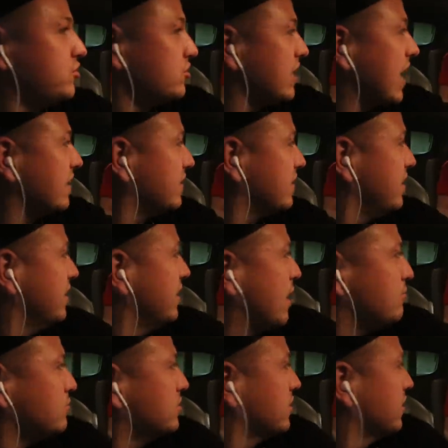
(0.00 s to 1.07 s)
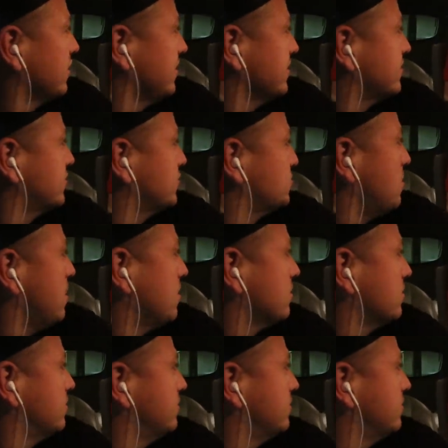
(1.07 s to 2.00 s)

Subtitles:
just added In-N-Out to the list as well.